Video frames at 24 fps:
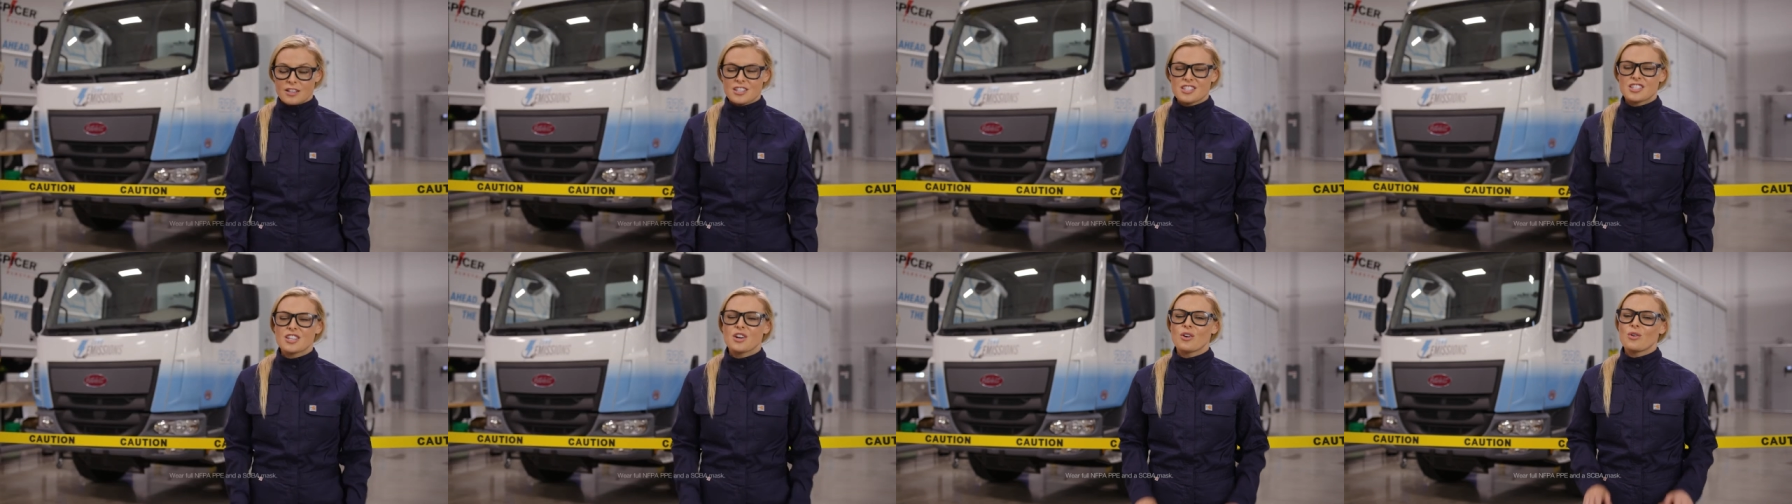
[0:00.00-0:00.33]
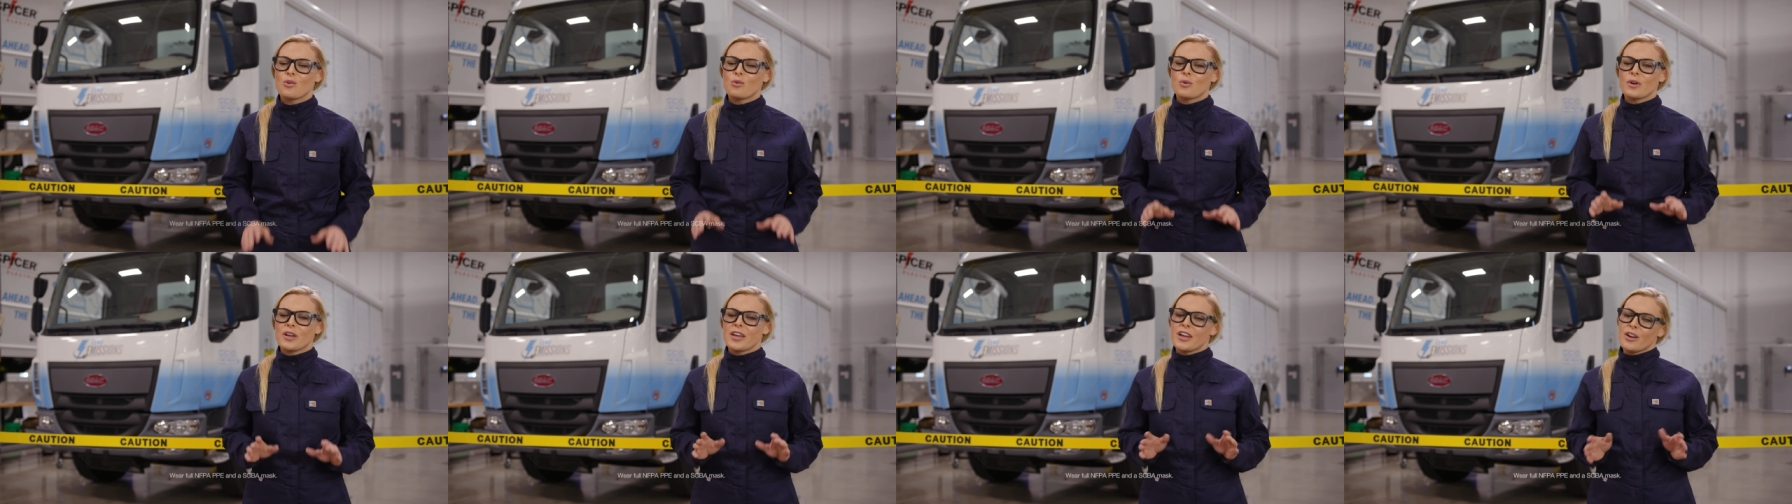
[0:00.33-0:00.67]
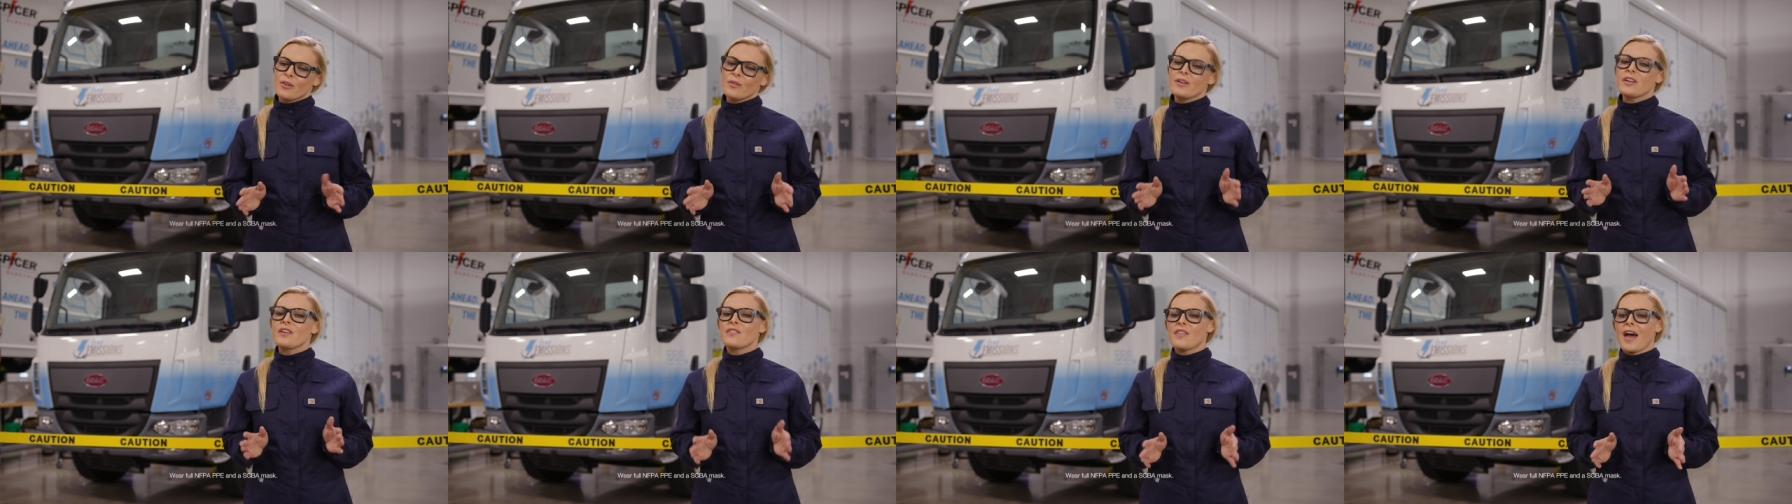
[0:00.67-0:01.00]
So,
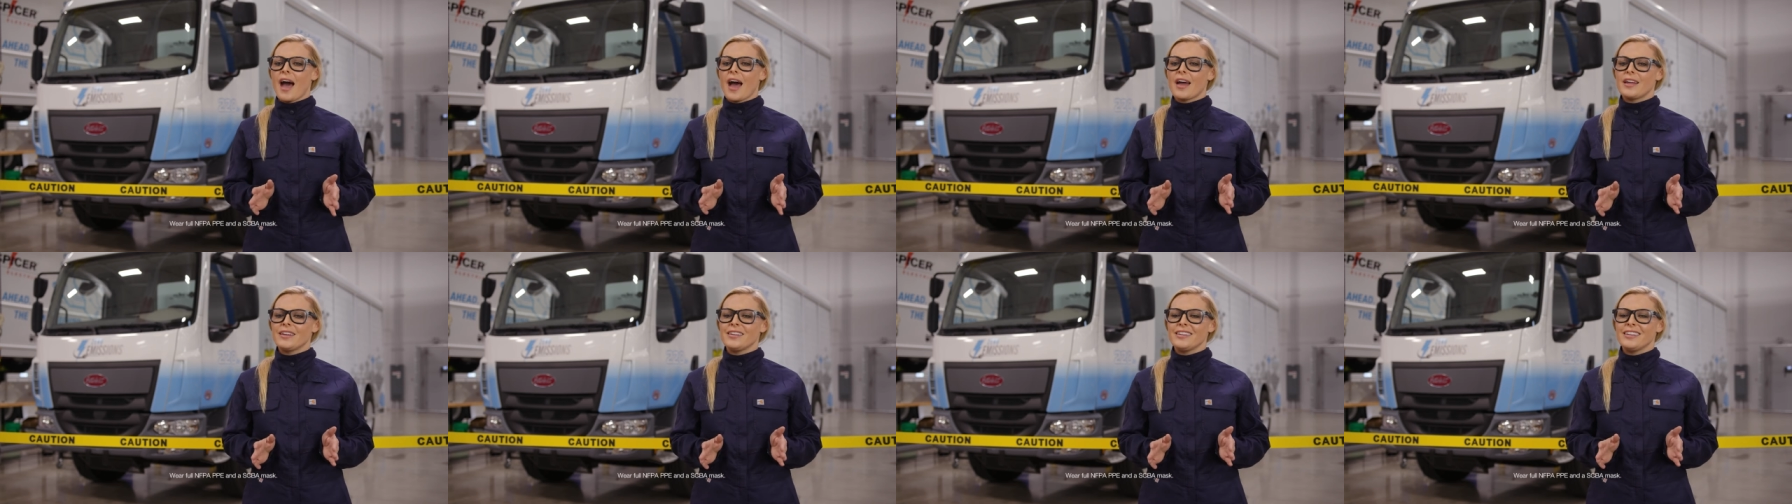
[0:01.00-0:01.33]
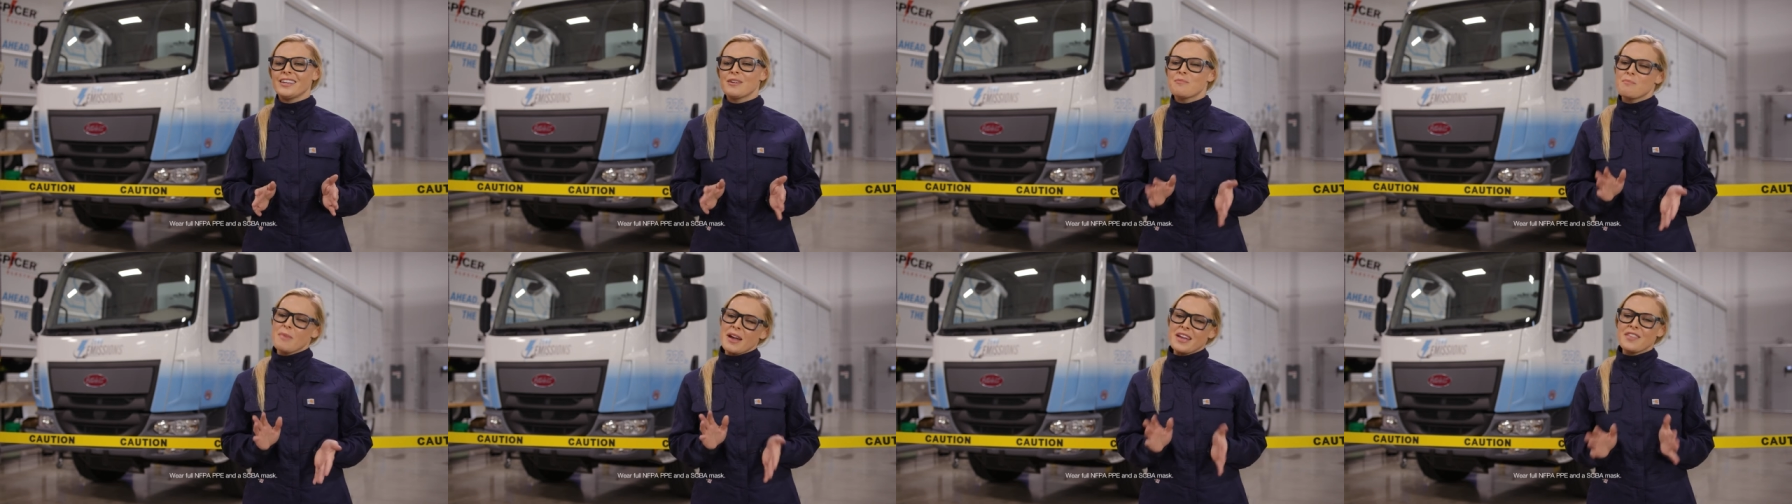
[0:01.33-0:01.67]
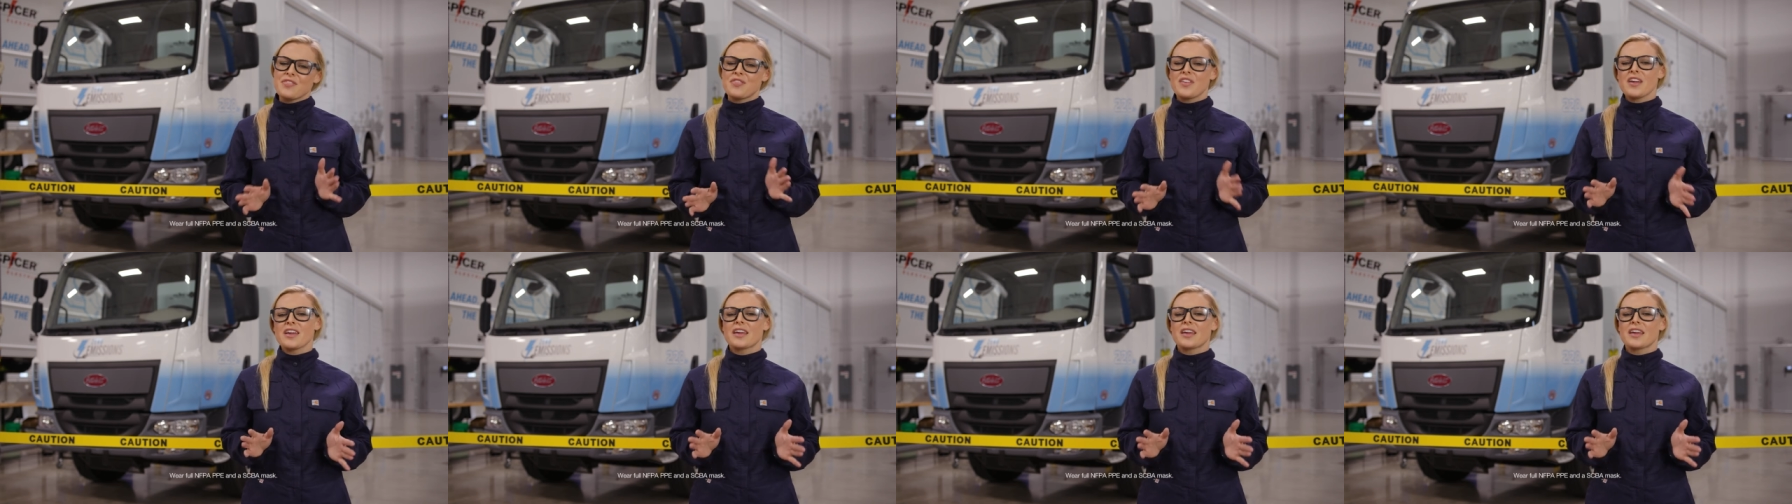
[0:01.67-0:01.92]
hearing that, you might